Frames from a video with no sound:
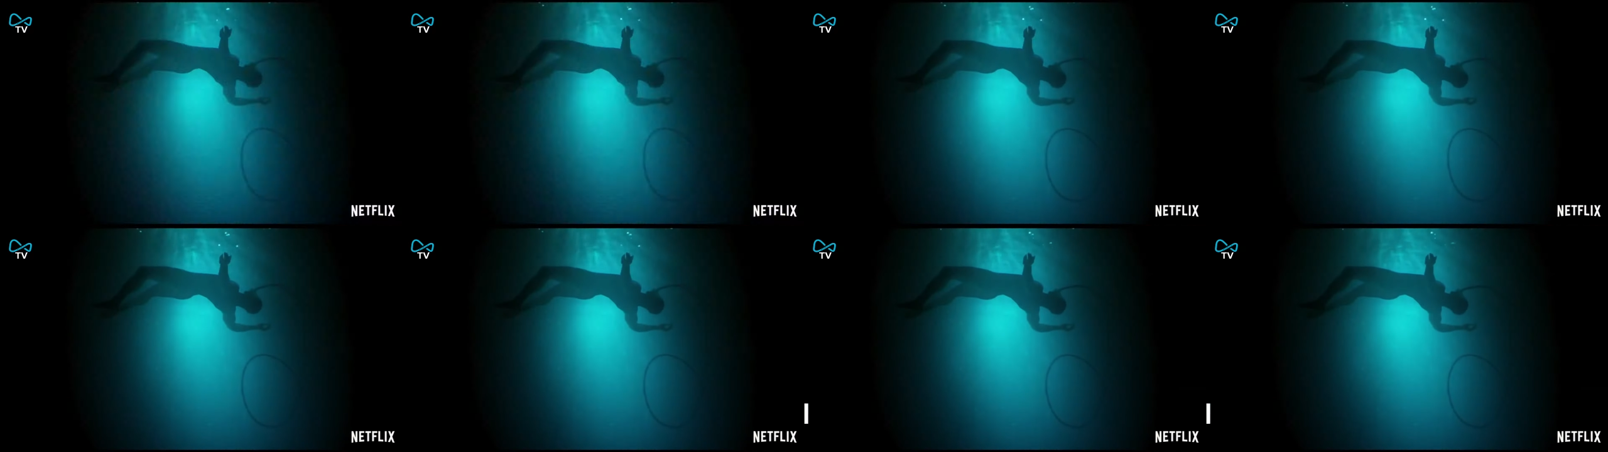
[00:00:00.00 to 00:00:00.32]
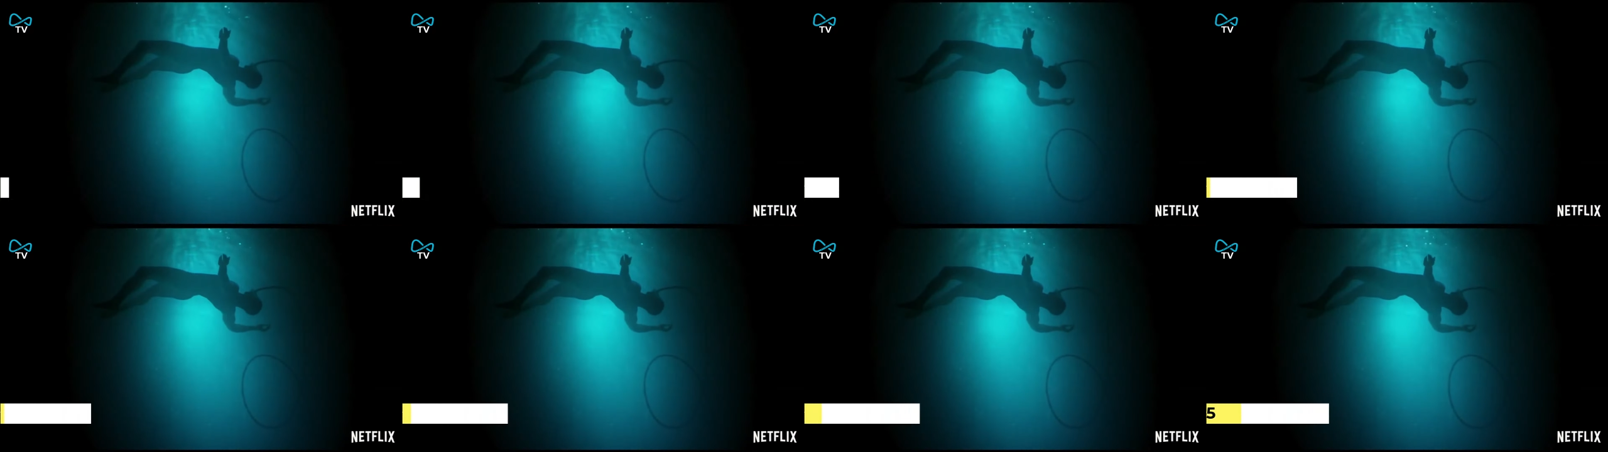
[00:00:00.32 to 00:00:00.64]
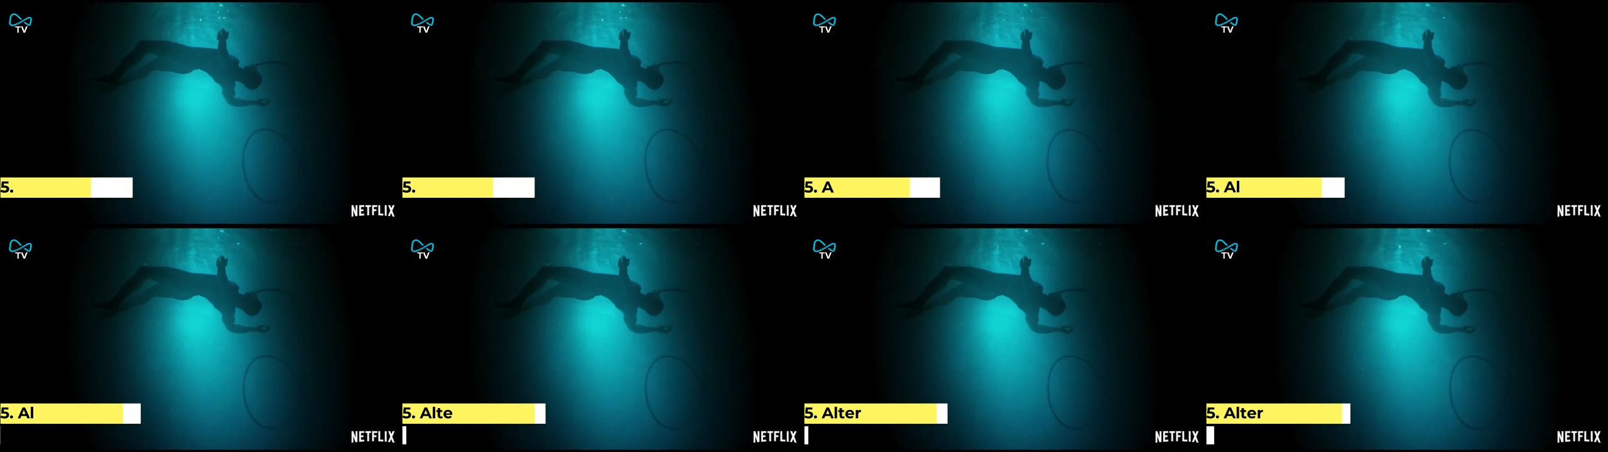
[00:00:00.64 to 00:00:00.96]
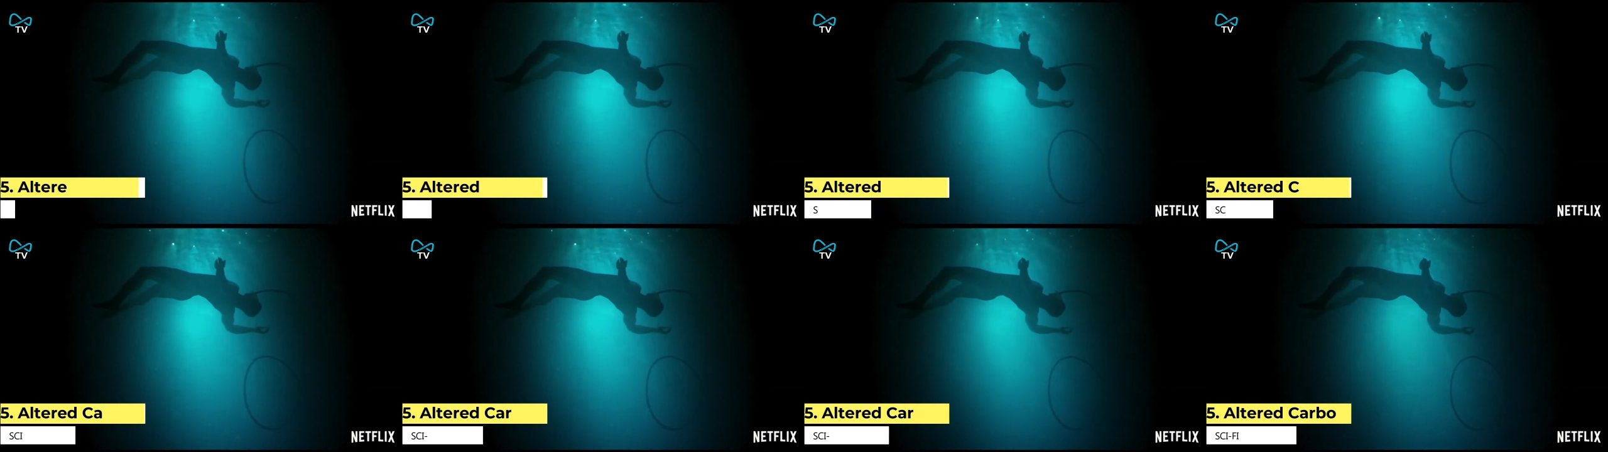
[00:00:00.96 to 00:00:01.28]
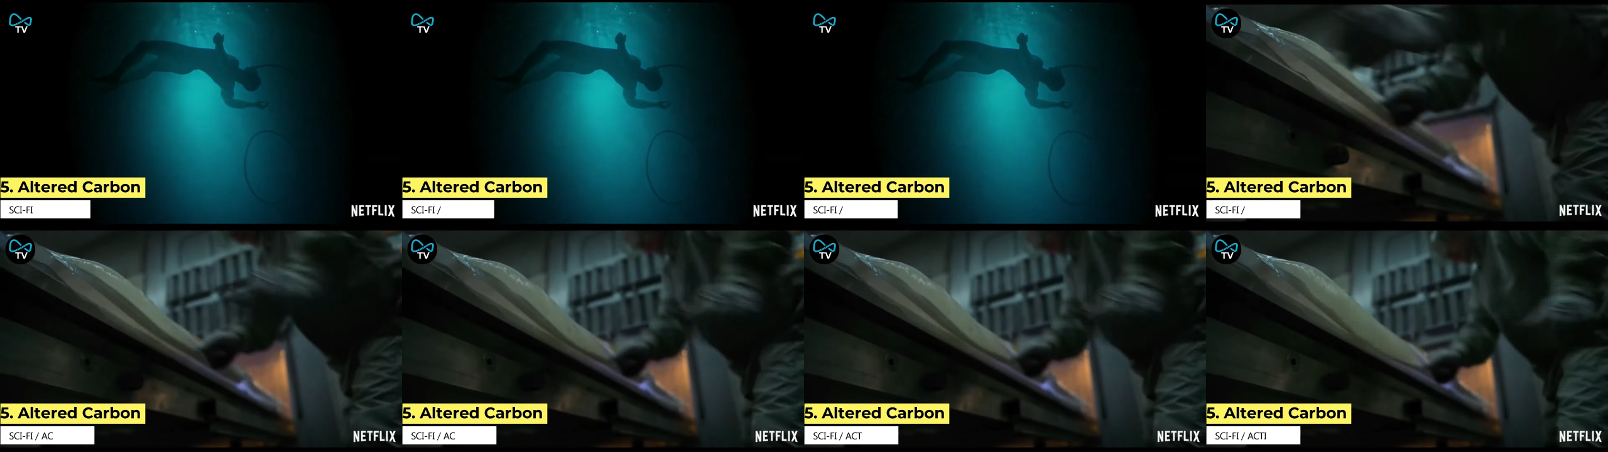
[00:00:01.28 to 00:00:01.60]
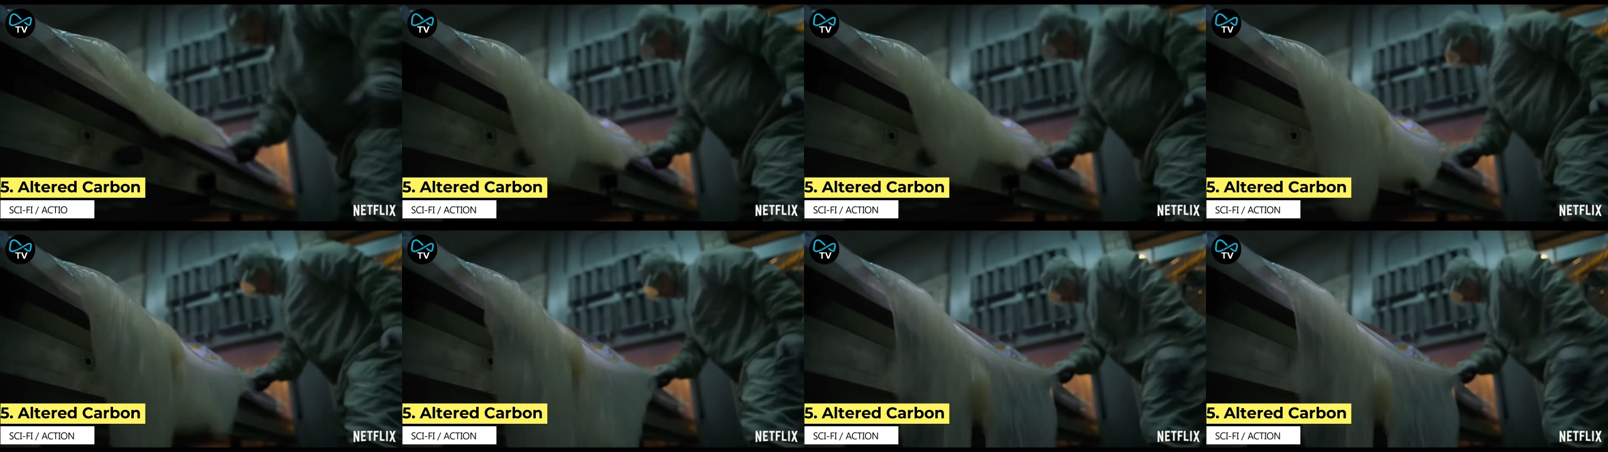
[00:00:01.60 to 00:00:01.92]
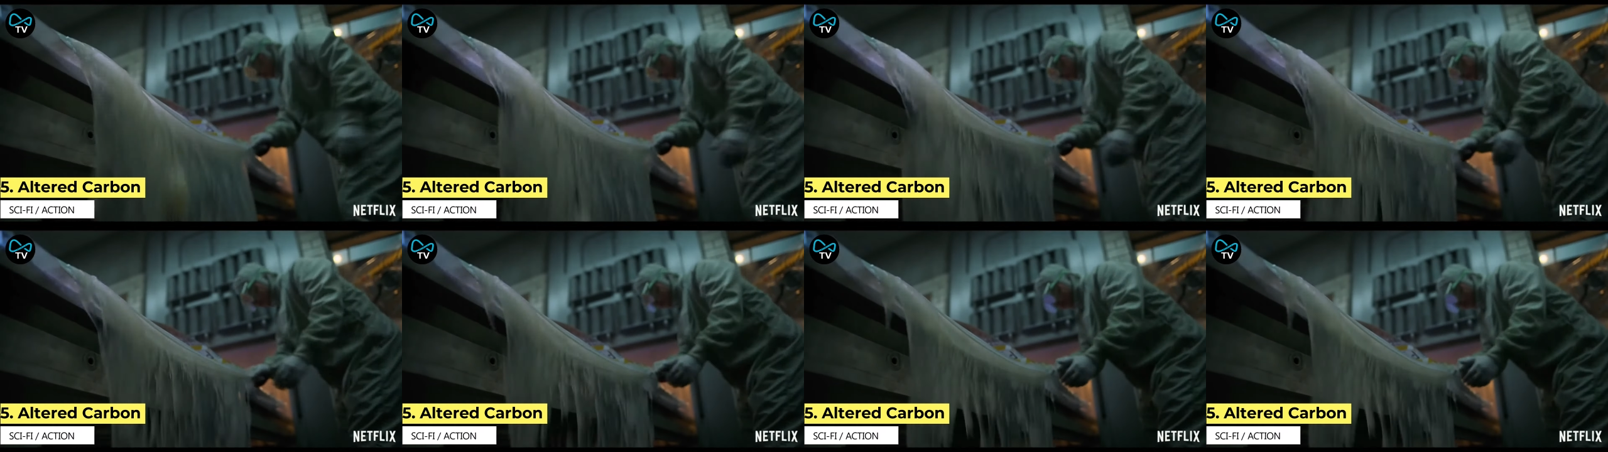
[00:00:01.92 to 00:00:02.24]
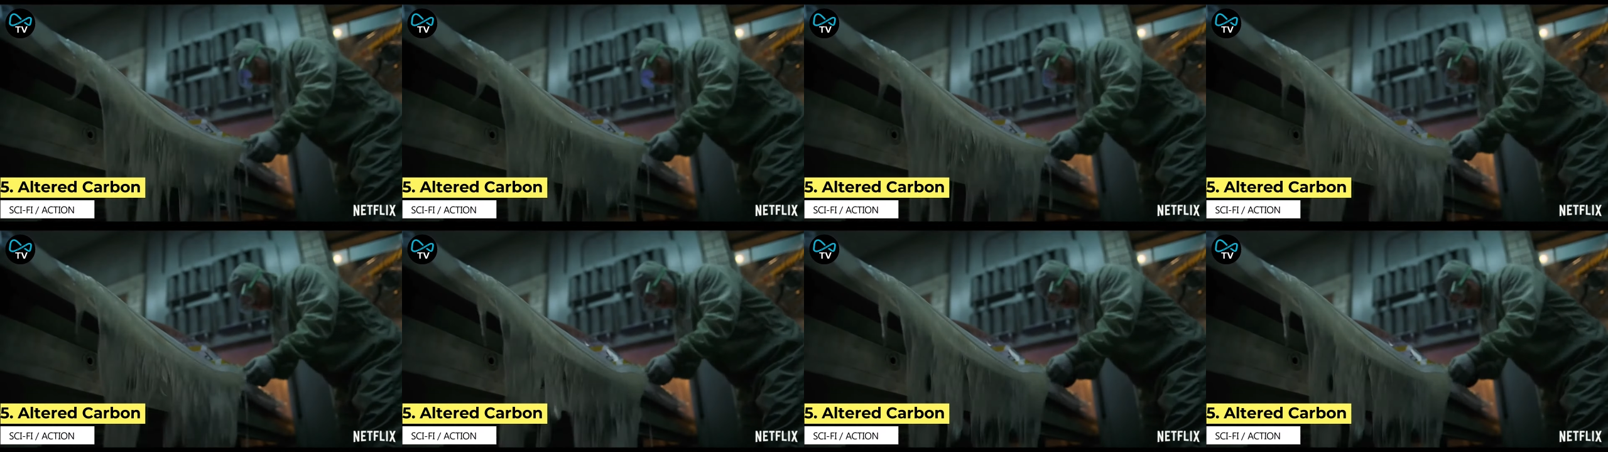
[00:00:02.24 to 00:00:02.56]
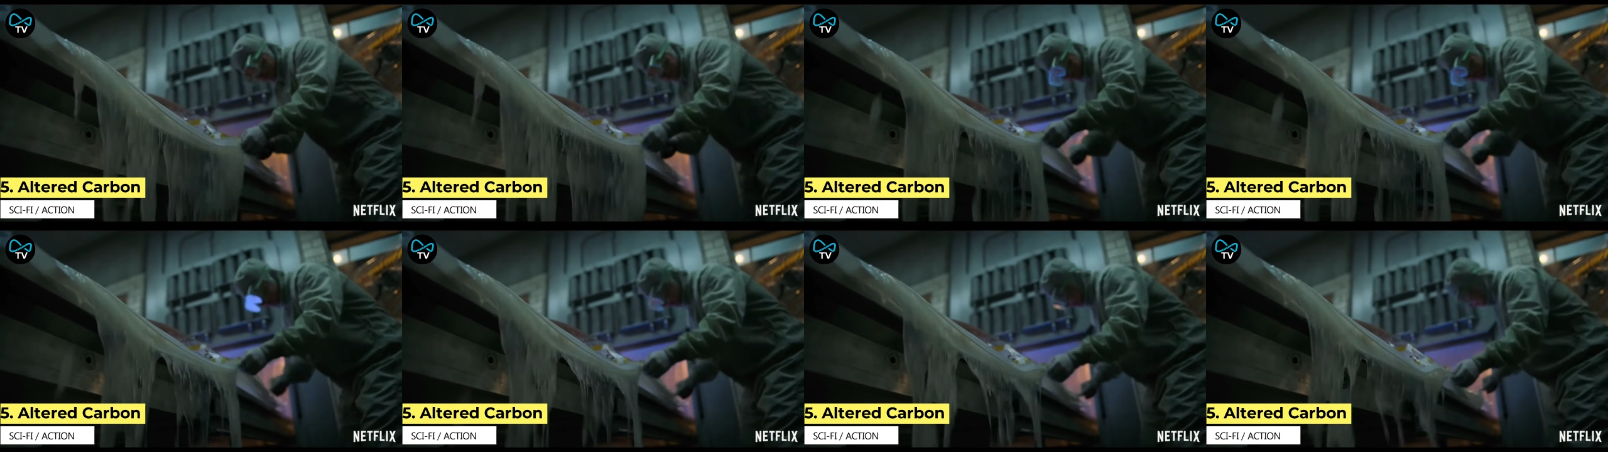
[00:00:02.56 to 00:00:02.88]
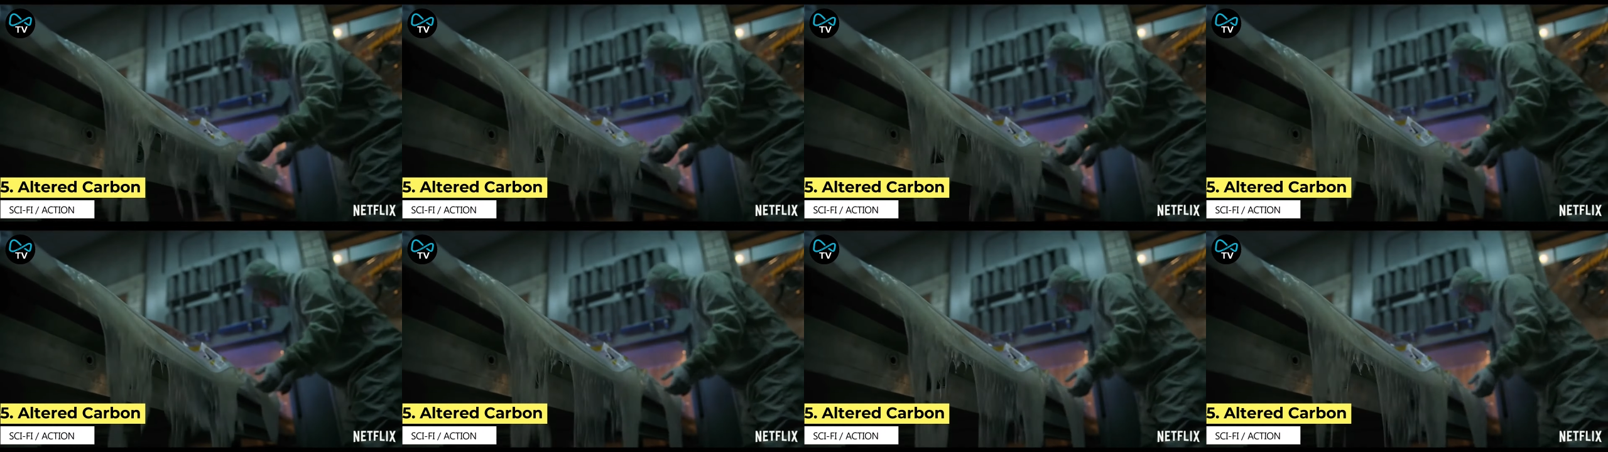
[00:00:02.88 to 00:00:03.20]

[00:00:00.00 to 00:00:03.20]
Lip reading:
No face is visible, so there are no lips to read.